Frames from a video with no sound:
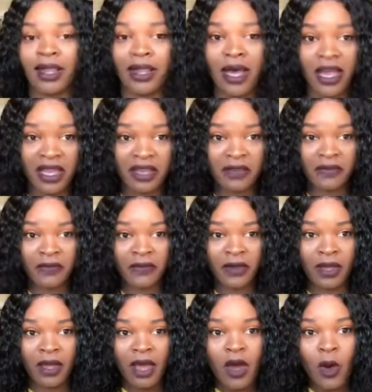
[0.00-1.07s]
life.
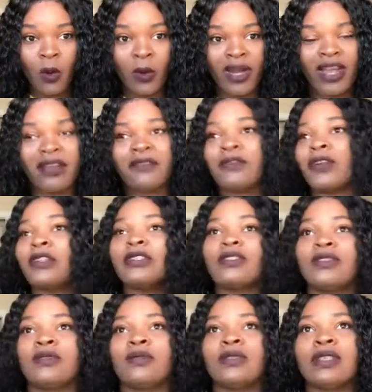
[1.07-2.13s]
When I
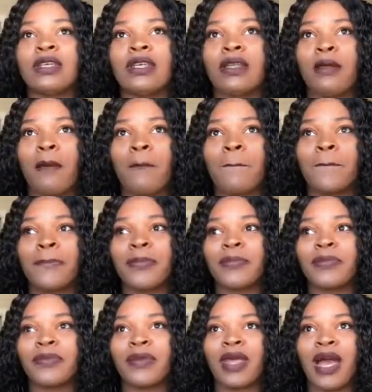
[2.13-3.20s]
first used it,
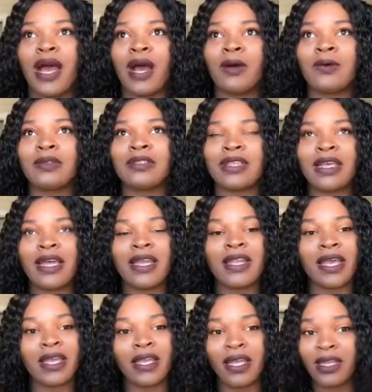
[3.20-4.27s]
I was,
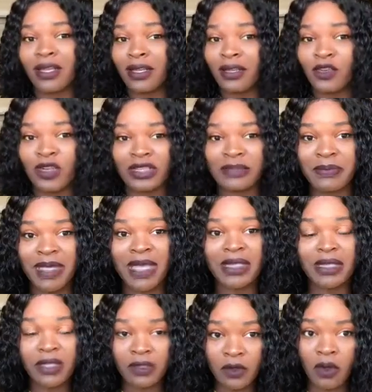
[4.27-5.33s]
and trust me, a
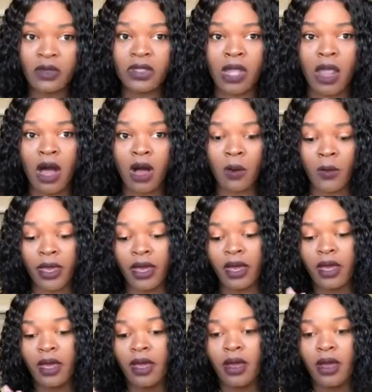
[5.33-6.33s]
little goes a long way.